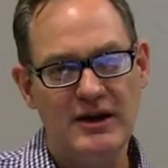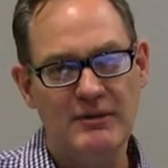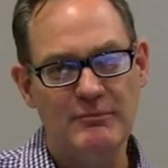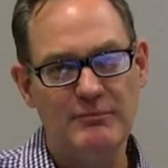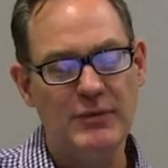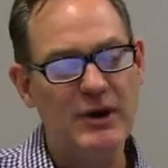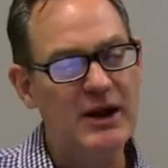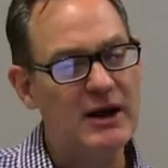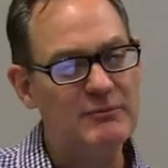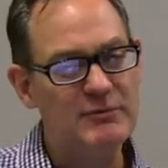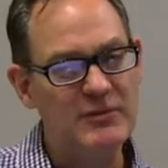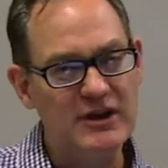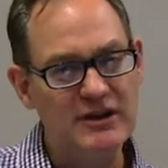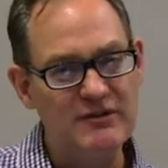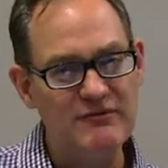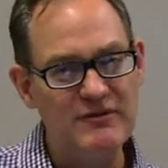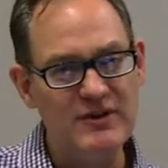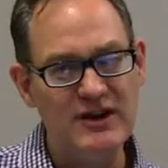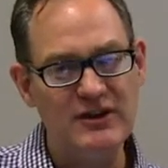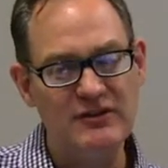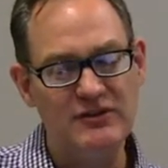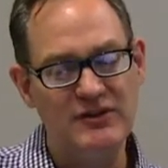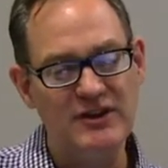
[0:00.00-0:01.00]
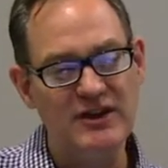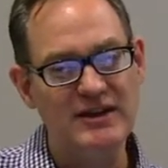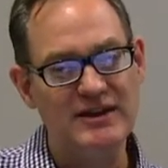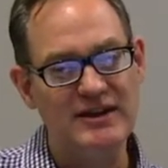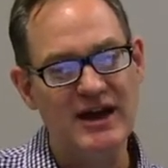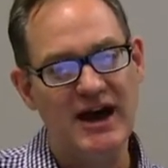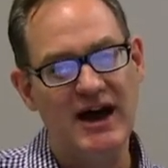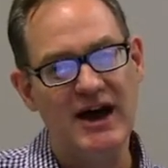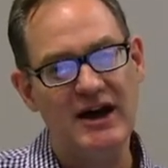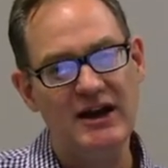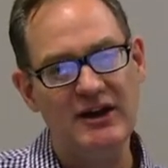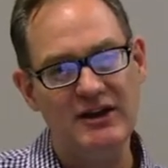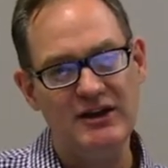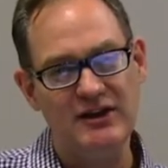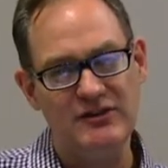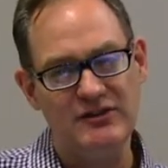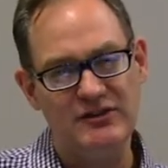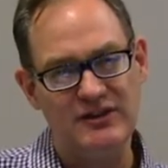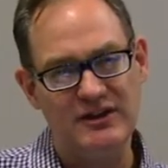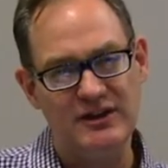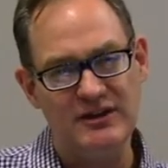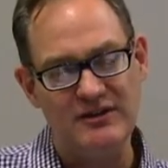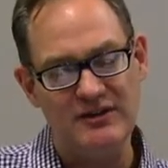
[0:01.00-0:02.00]
But I'm convinced that God
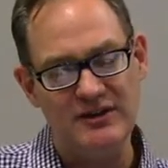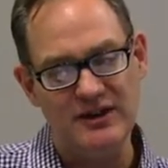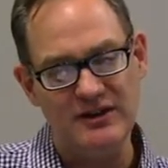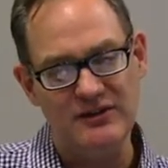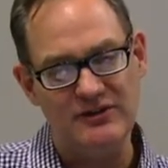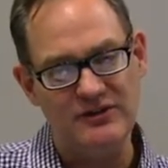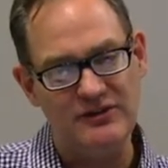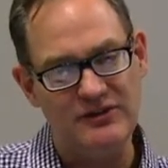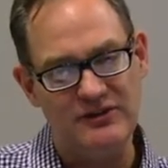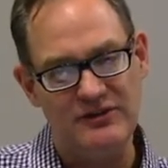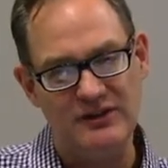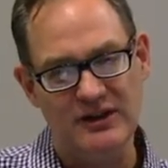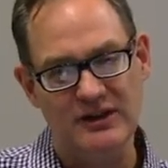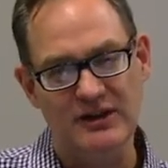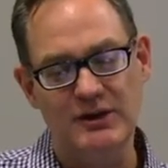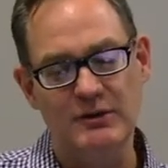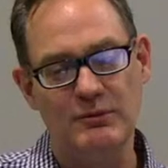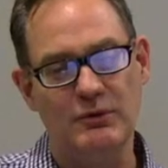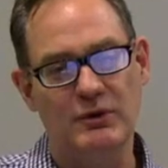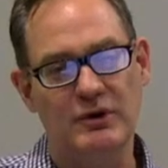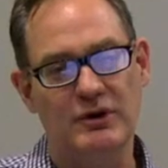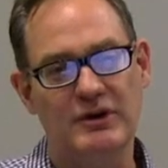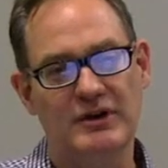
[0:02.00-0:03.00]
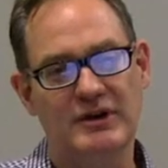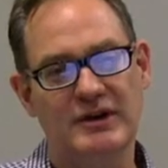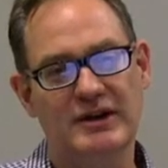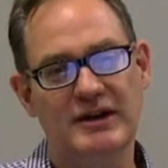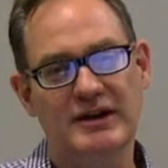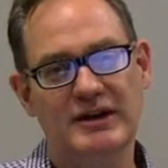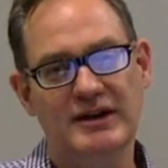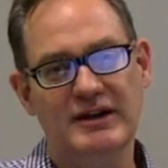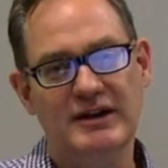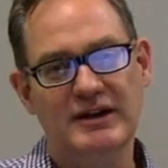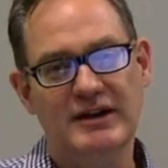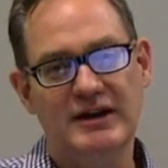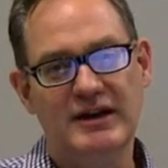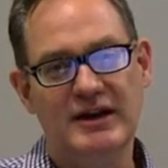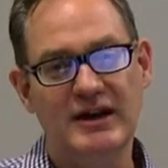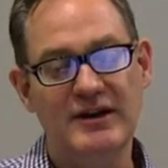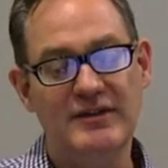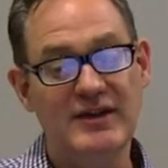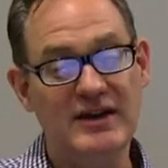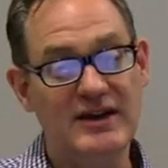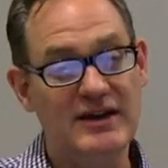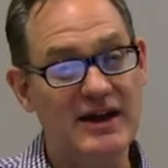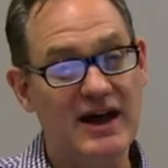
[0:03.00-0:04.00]
is still at work
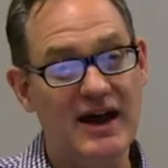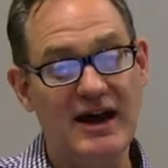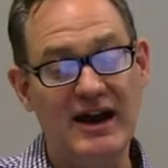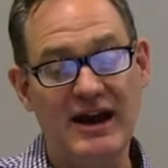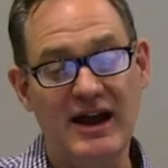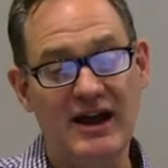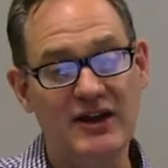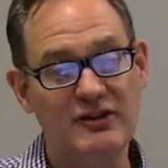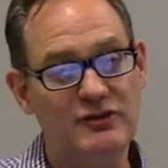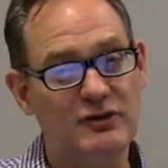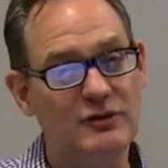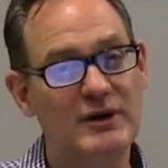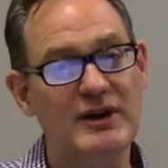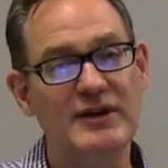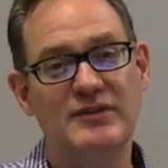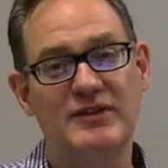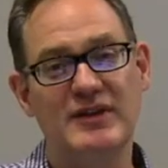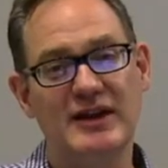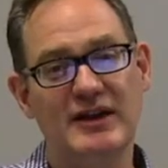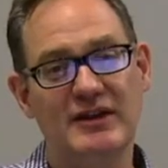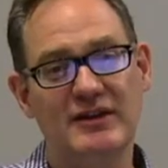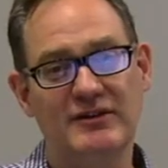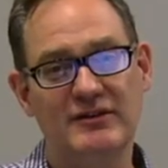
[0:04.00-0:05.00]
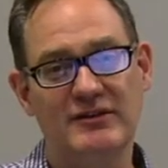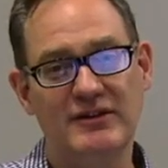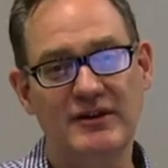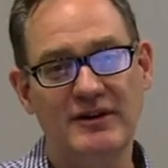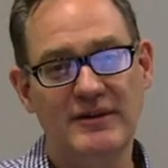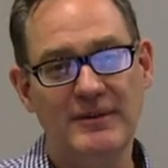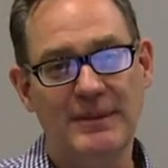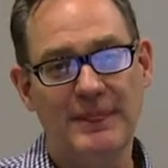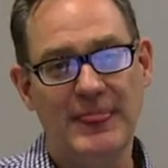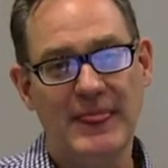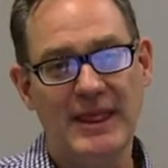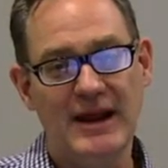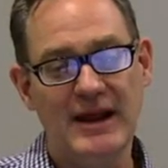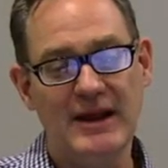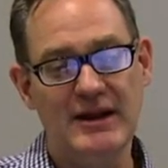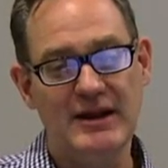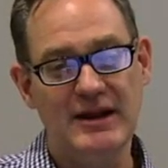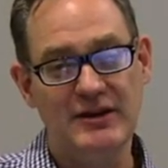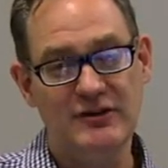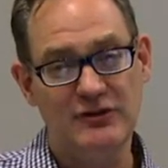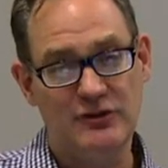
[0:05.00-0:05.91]
and that God has great things in